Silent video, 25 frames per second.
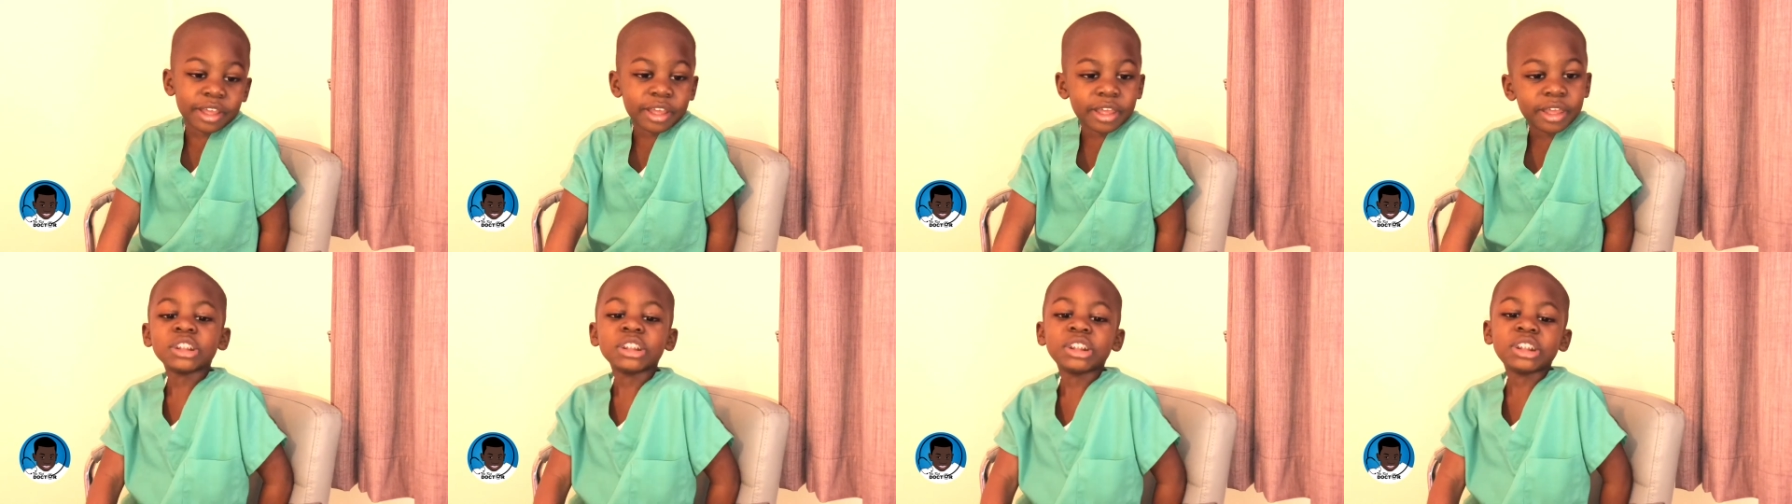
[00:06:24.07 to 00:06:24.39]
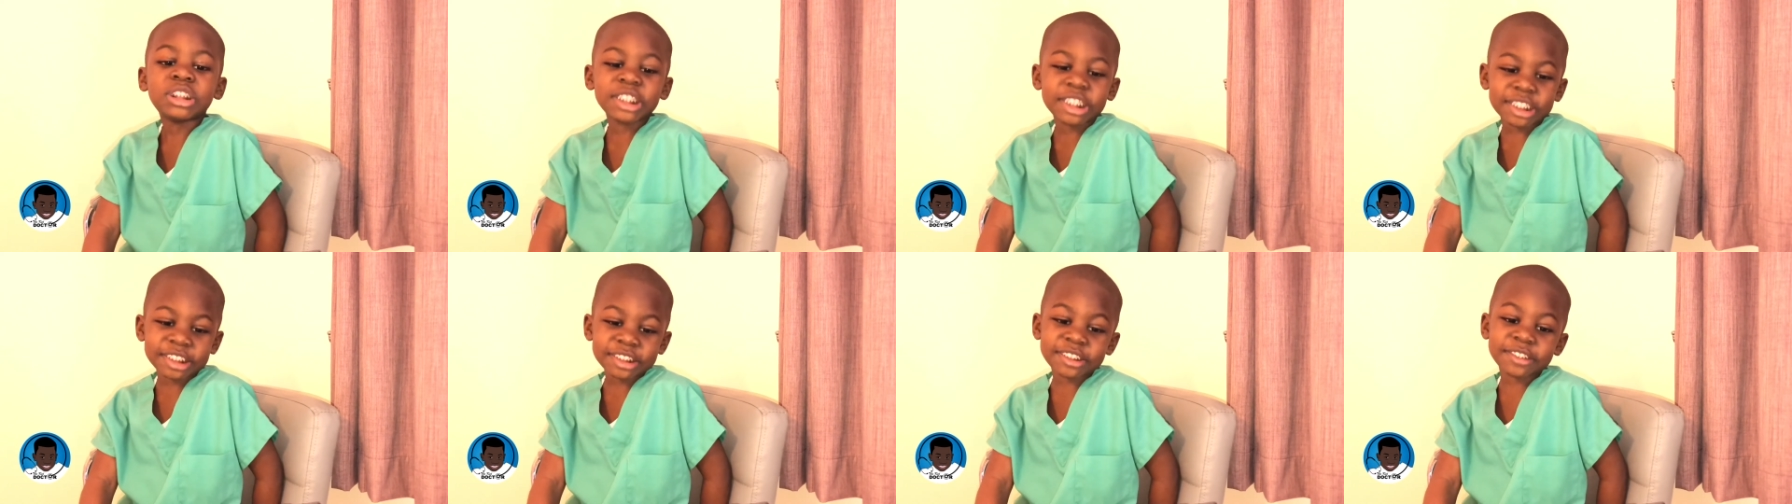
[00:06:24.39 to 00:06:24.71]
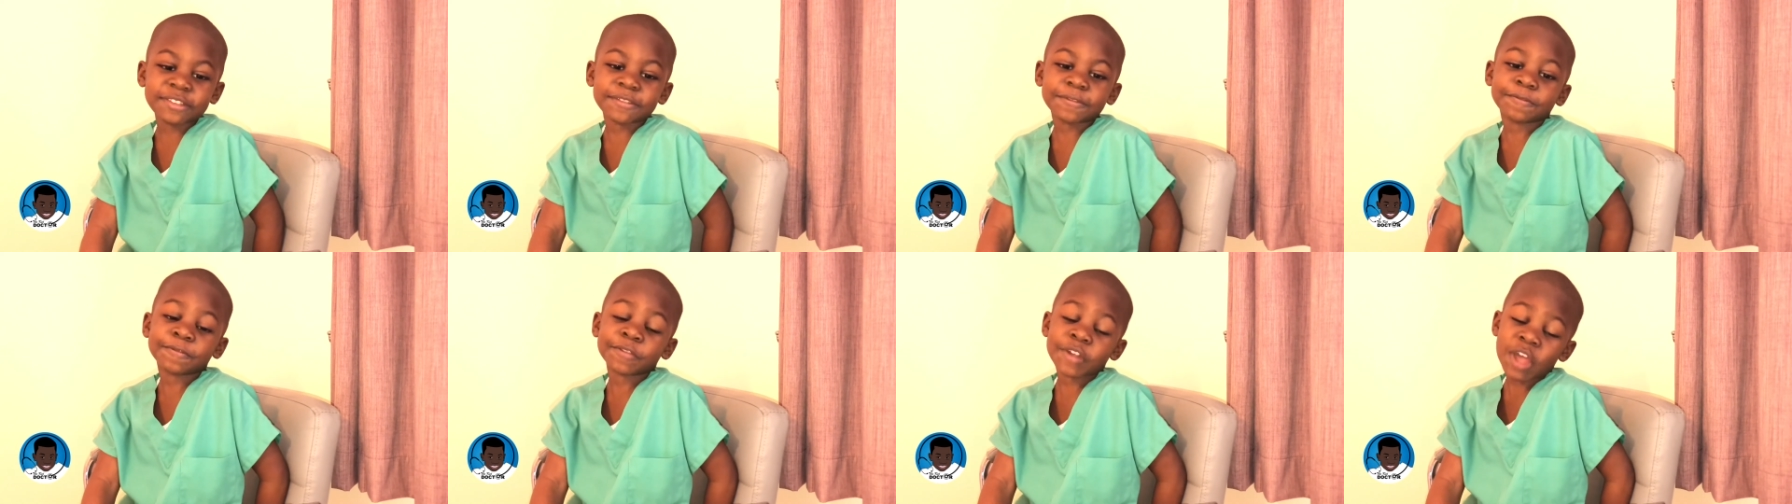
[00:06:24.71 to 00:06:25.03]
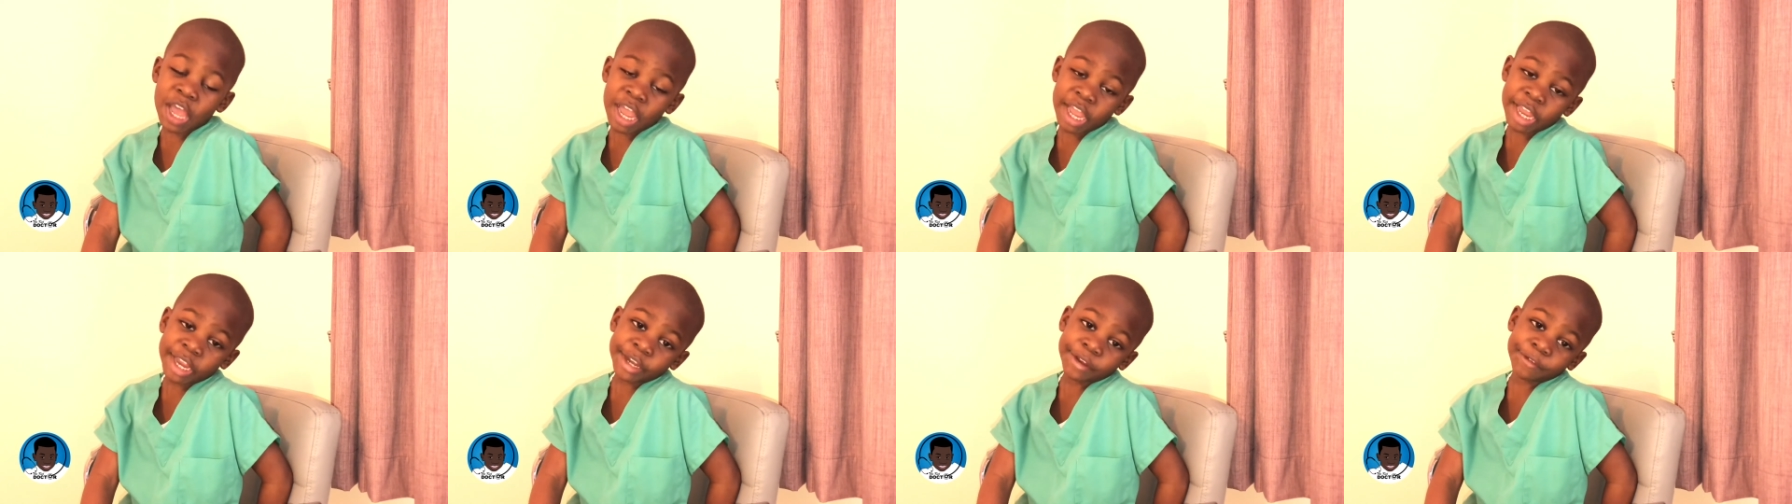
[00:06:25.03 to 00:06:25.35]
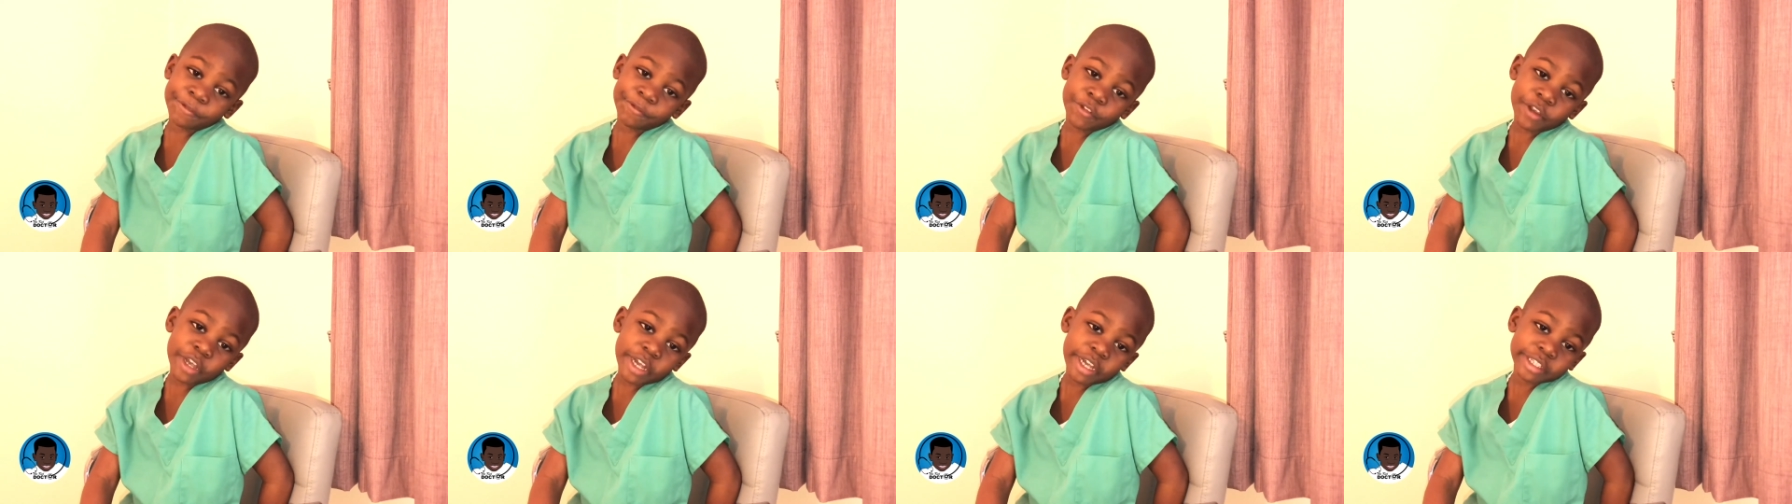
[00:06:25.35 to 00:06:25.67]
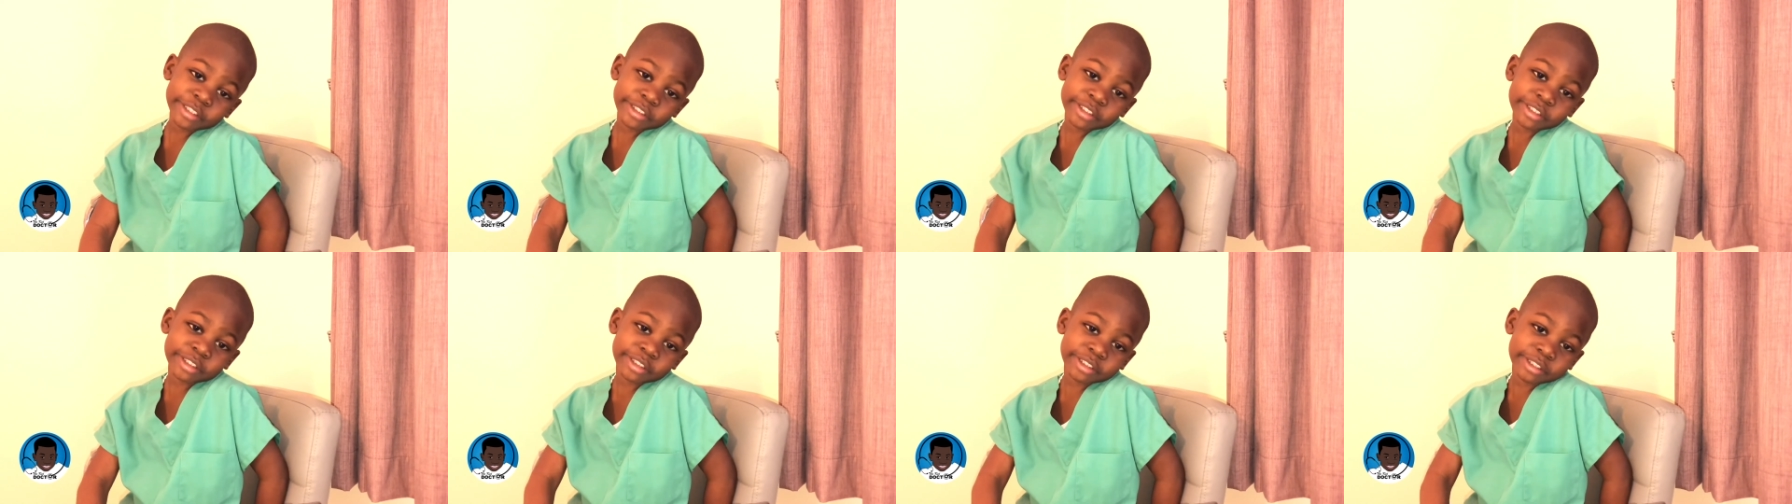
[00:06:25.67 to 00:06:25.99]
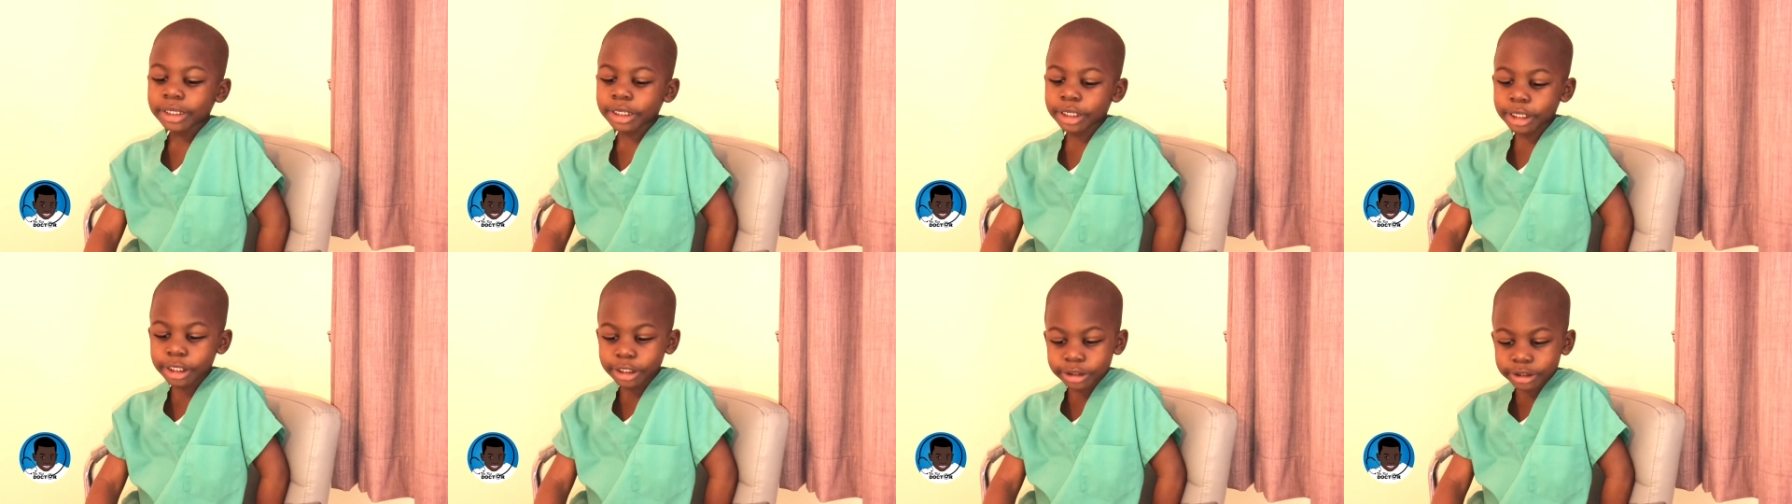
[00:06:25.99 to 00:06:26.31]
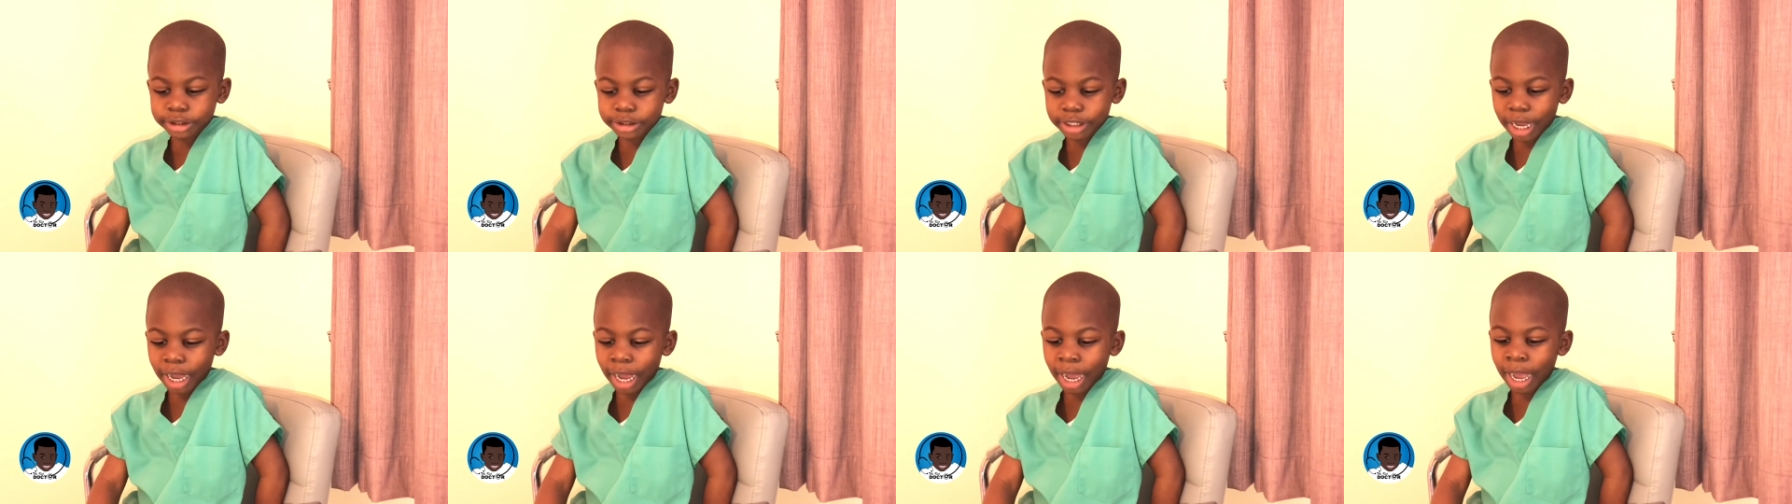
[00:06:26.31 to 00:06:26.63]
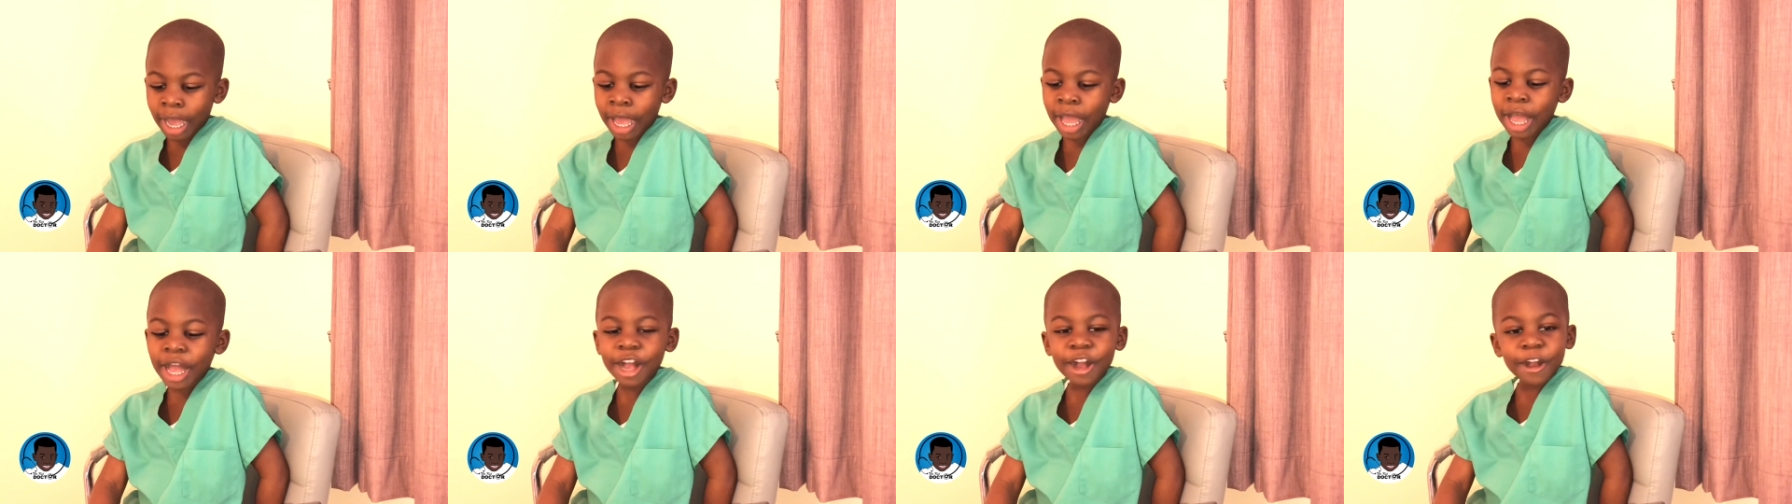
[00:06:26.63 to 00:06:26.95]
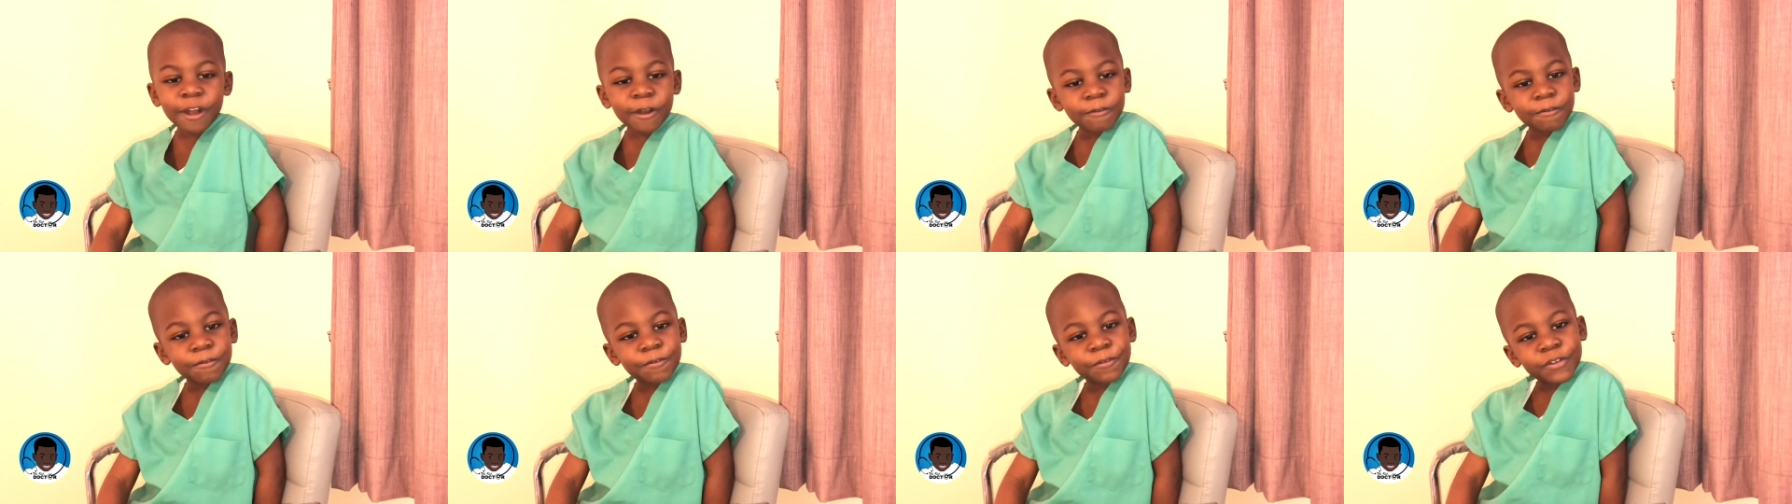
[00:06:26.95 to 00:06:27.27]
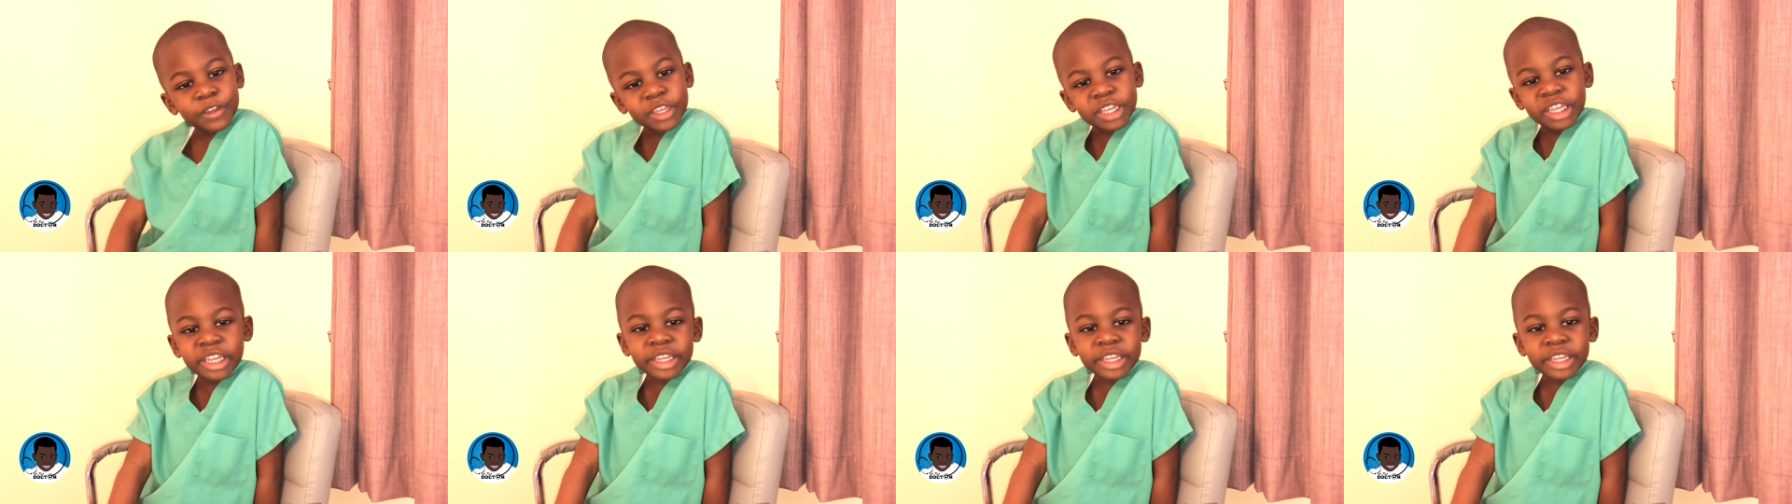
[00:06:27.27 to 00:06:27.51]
this virus is a healthy